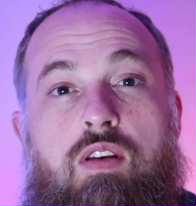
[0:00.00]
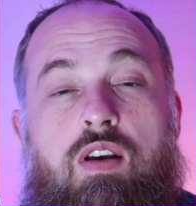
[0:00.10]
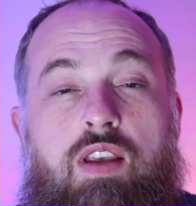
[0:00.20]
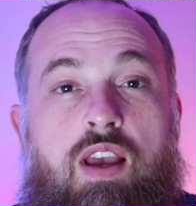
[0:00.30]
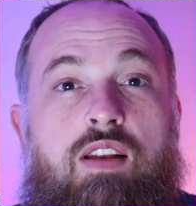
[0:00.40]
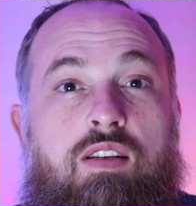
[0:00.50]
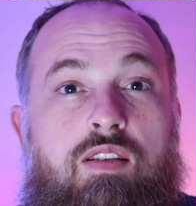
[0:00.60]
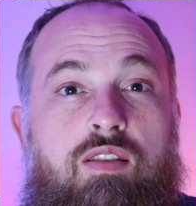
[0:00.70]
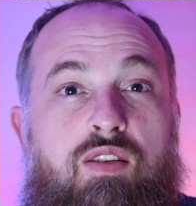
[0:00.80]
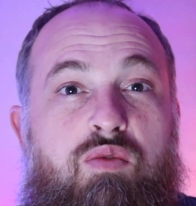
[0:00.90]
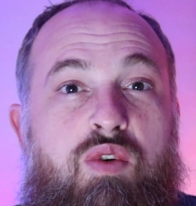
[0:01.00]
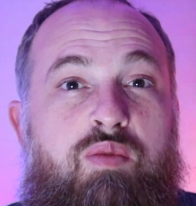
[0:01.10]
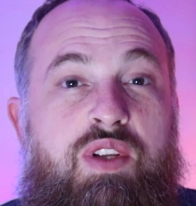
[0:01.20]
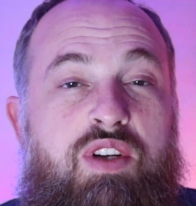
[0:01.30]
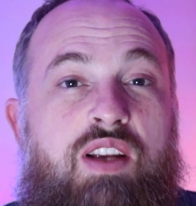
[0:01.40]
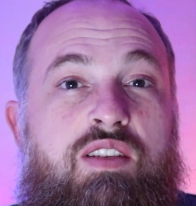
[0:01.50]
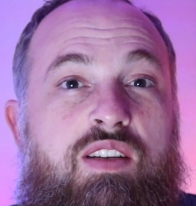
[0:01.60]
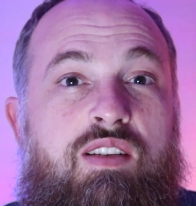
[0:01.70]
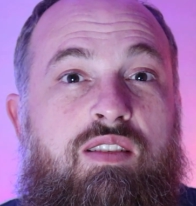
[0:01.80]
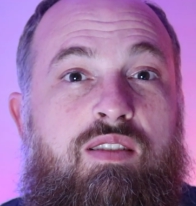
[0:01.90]
Again, you will be
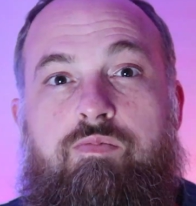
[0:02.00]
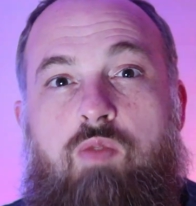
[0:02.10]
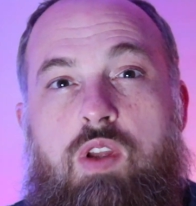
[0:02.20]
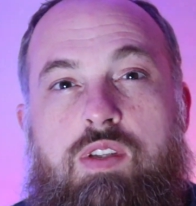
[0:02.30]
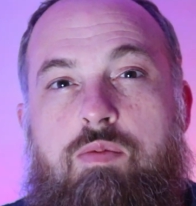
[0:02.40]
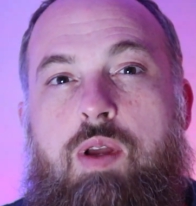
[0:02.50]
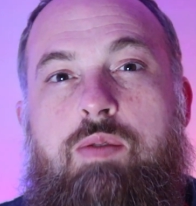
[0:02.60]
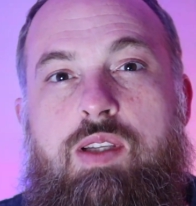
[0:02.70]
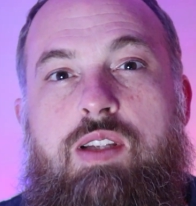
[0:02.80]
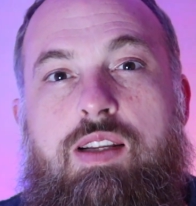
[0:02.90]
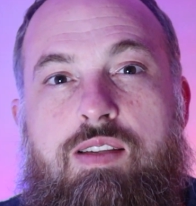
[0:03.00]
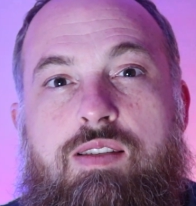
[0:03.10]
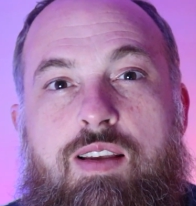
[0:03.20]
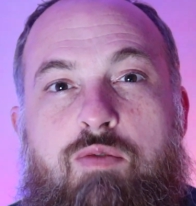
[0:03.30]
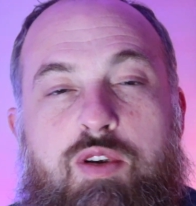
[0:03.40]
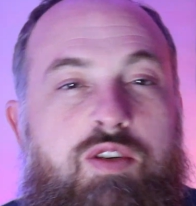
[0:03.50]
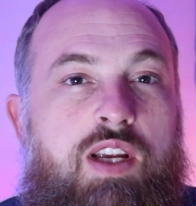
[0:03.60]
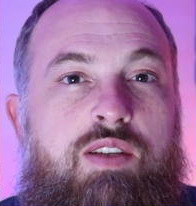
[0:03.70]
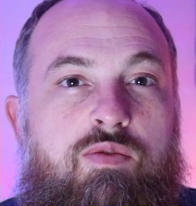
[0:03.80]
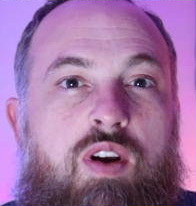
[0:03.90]
changing. Sometimes it's nice to see what you
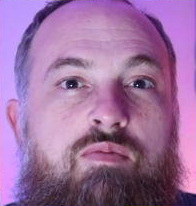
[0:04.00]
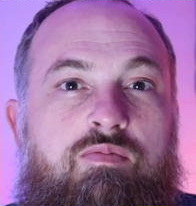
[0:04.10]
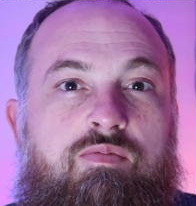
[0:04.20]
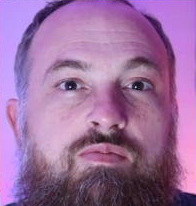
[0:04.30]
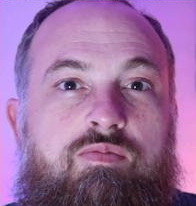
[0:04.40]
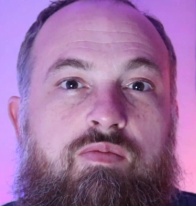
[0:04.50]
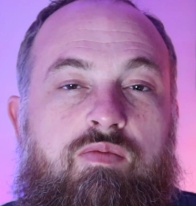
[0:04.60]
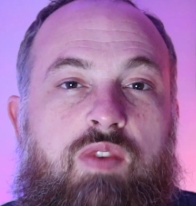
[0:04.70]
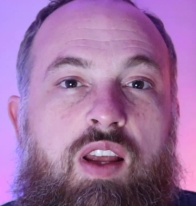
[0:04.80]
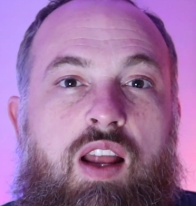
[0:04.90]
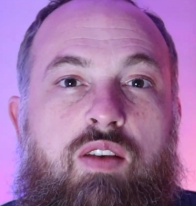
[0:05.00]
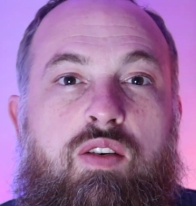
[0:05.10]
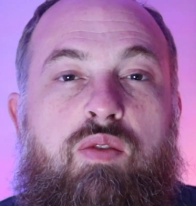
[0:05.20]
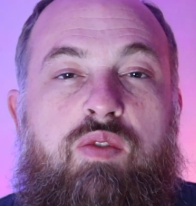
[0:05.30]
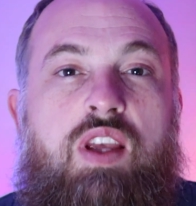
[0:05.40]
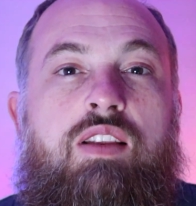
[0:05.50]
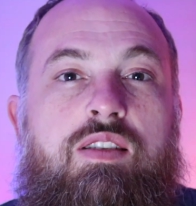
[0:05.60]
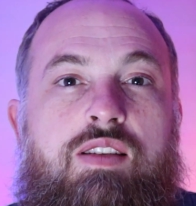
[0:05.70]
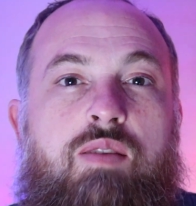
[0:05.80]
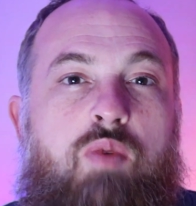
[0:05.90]
changed from and how you don't think the
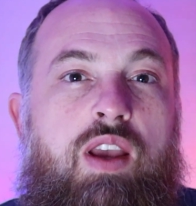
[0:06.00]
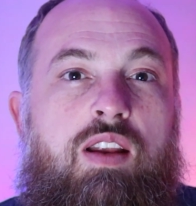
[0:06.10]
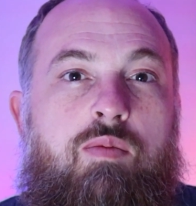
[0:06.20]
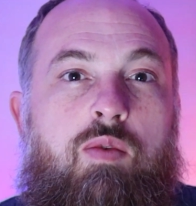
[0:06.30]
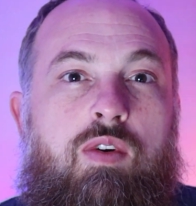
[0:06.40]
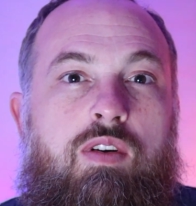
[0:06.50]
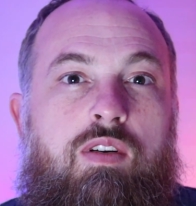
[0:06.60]
same way anymore.